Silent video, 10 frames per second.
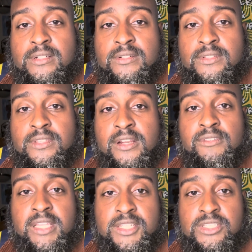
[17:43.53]
their
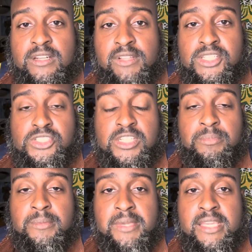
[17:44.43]

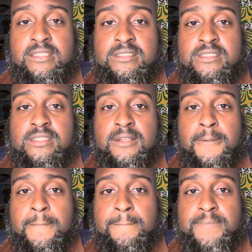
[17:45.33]
relationship means.
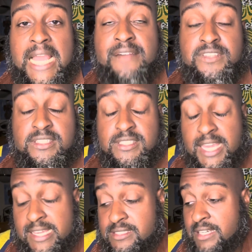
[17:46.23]
After this
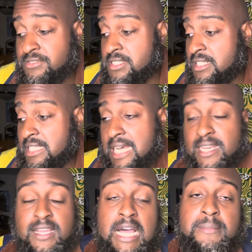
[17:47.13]
case, I've seen a
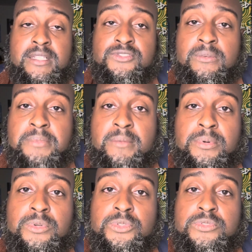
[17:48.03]
lot of comments from
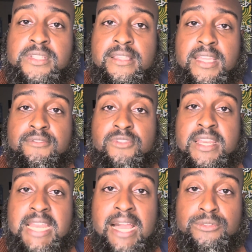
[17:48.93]
people who said they
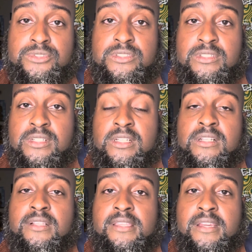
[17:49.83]
renounced
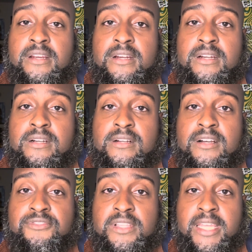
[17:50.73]
their
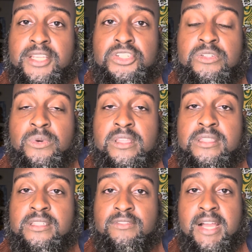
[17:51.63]
affiliation
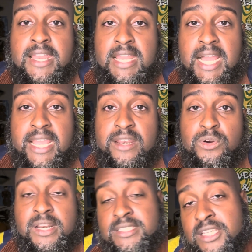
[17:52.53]
with Divine Nine
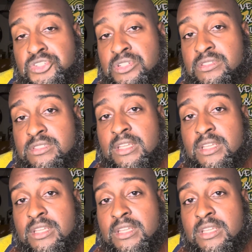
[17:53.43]
organizations.